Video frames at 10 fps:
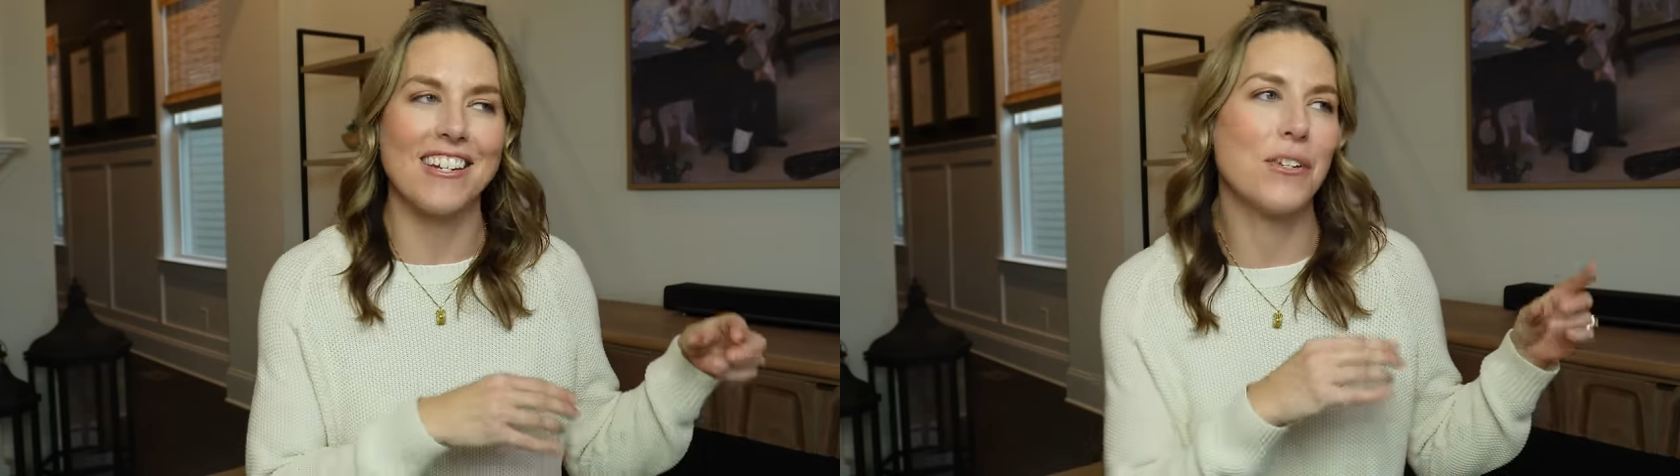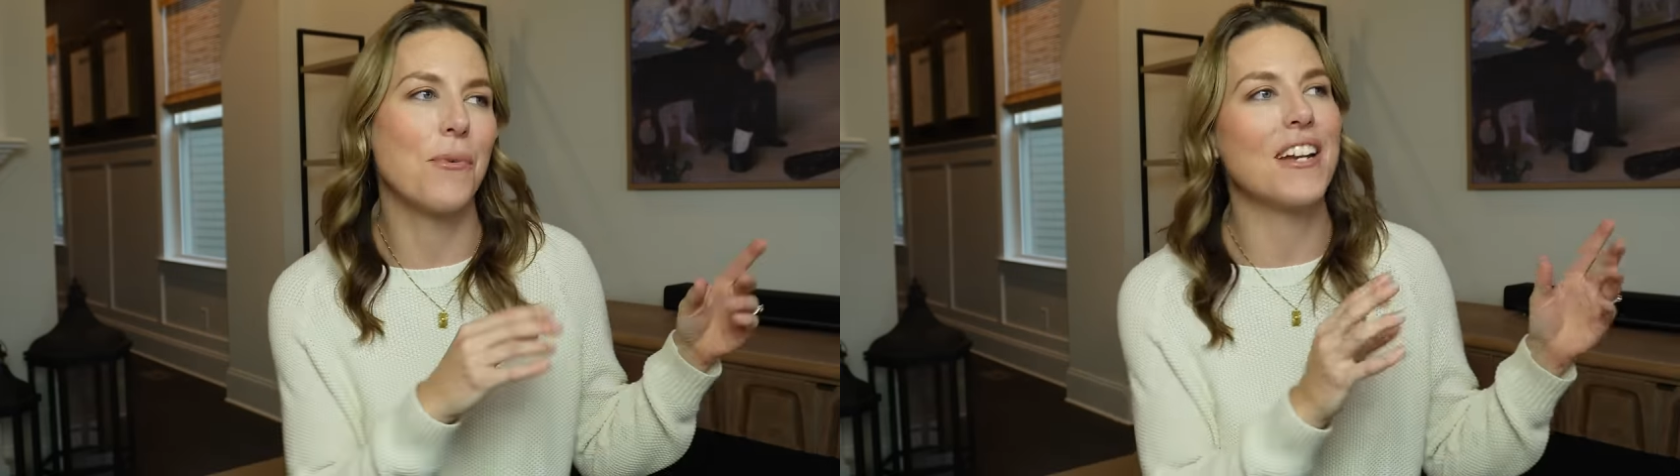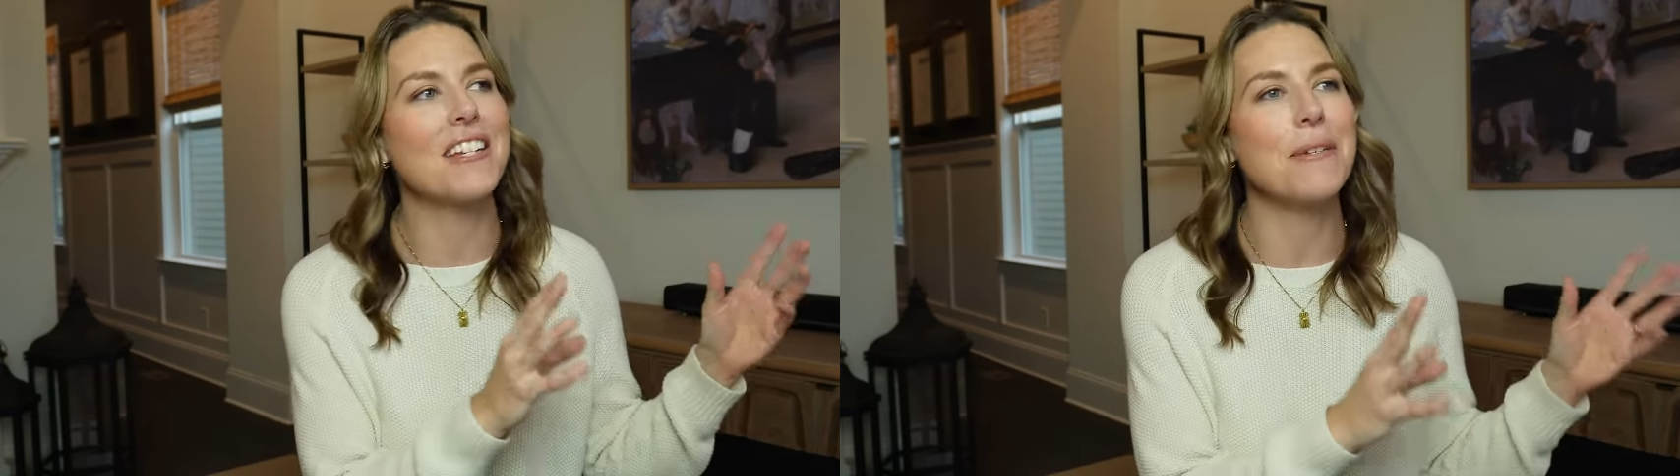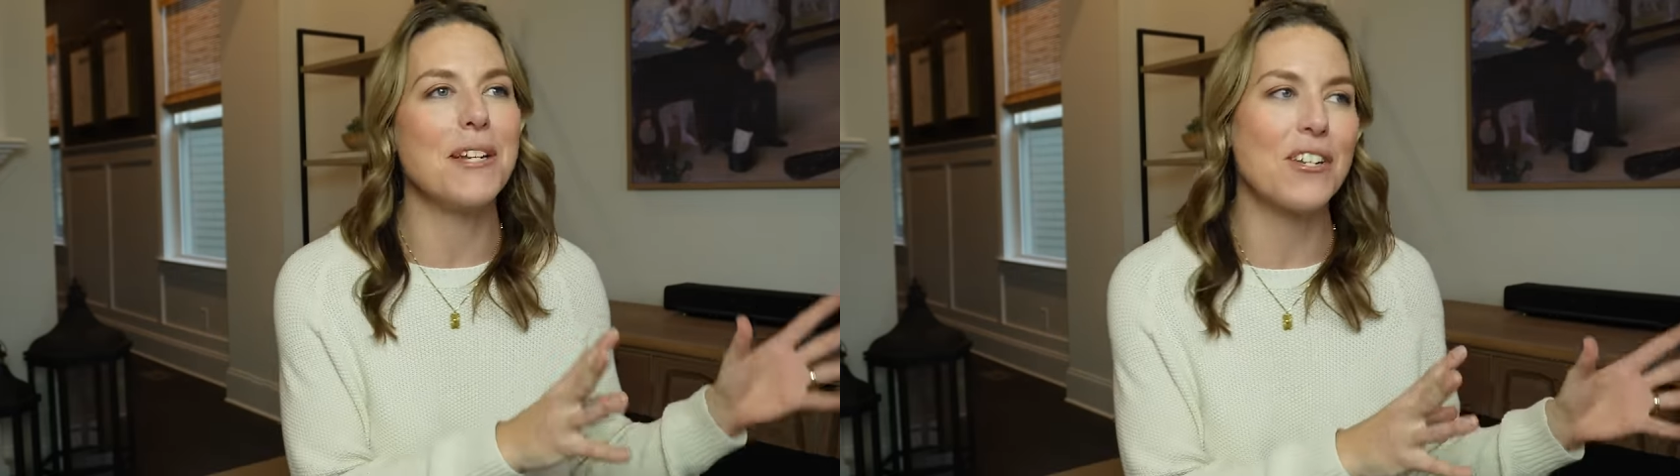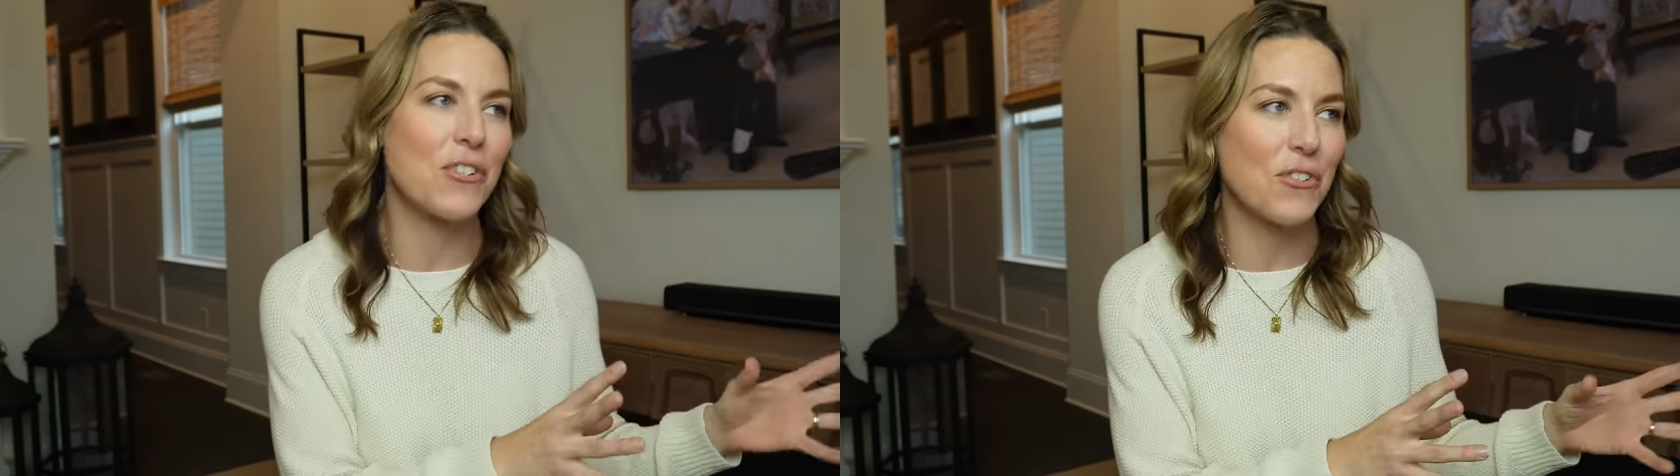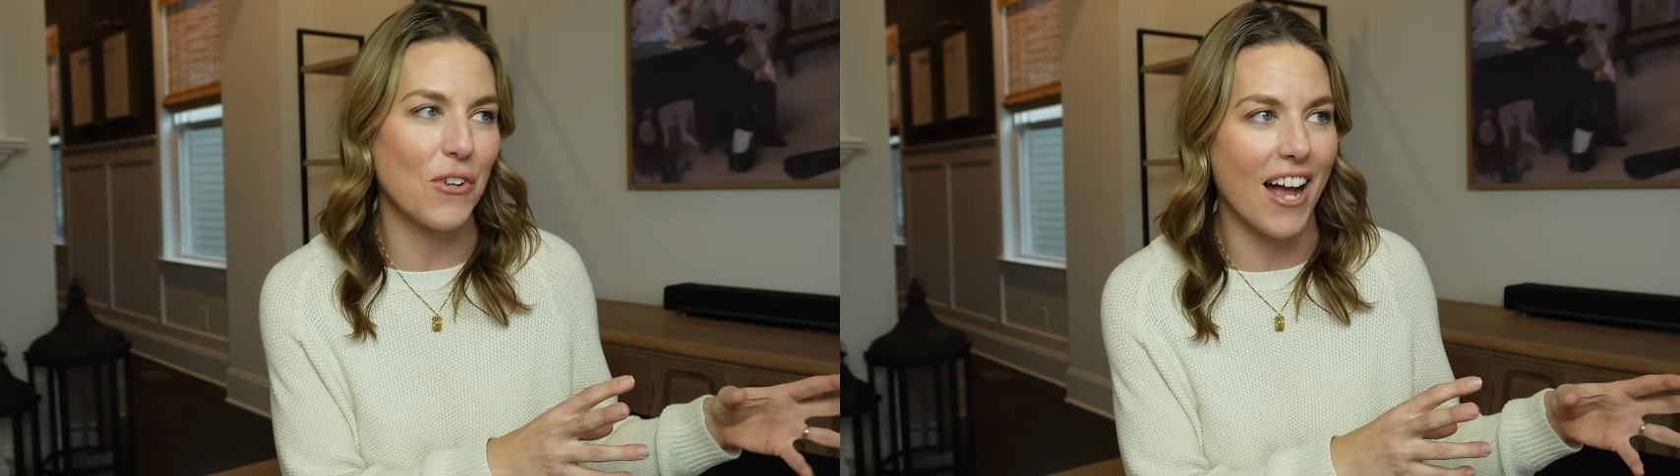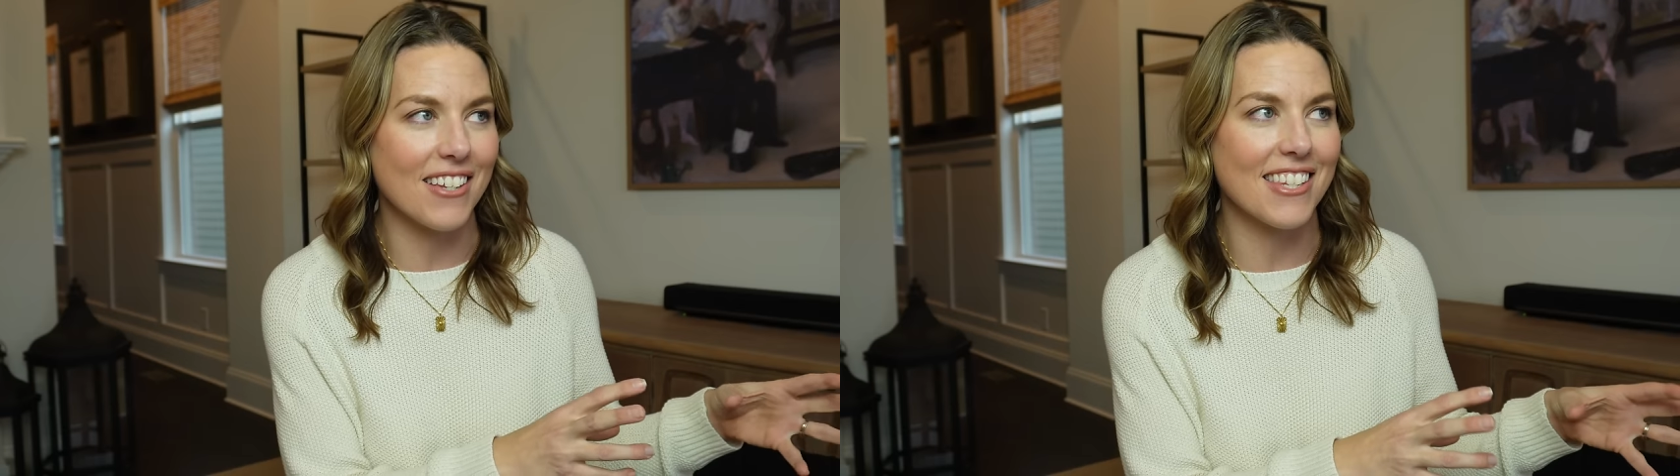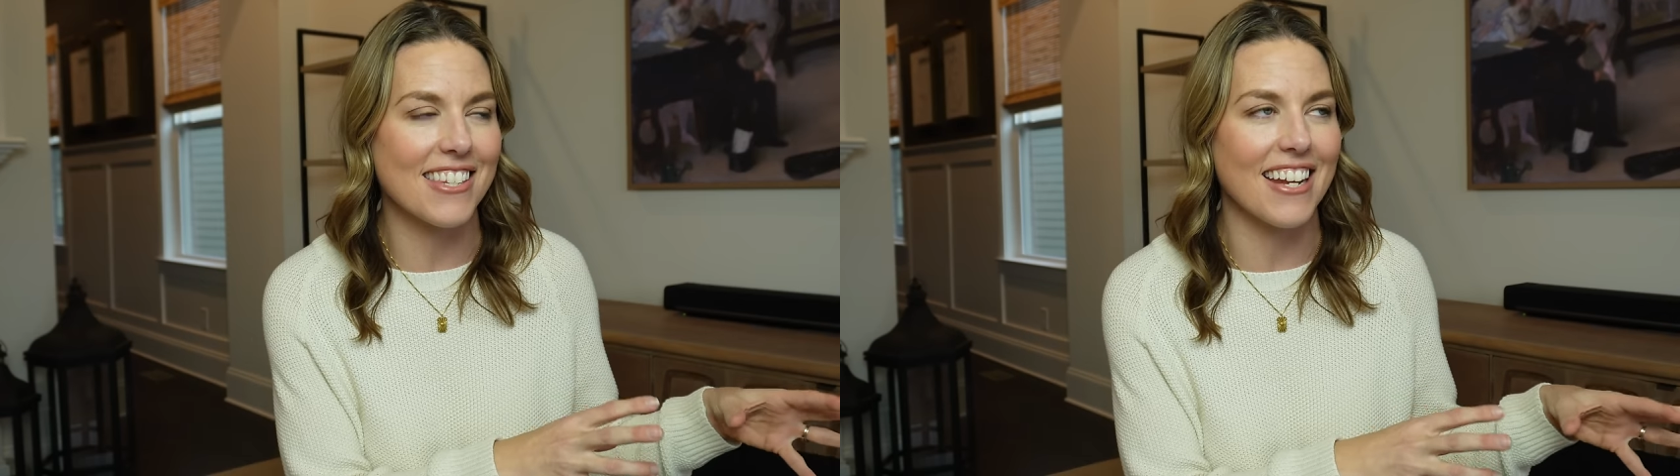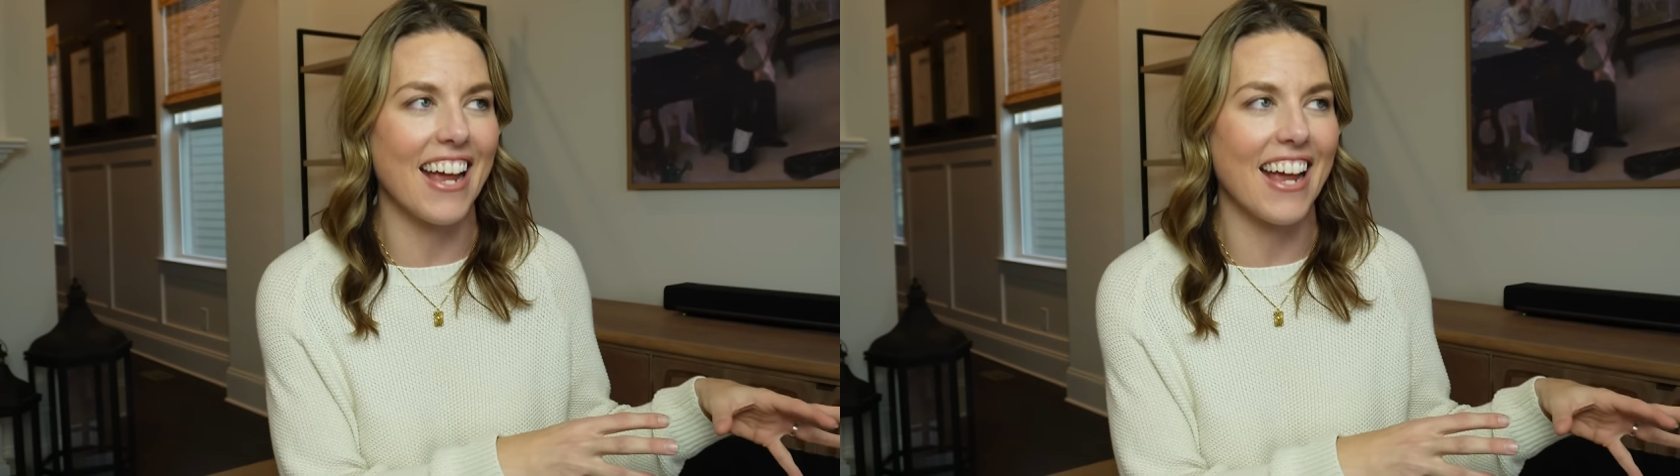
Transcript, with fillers: and you want it to be distressed.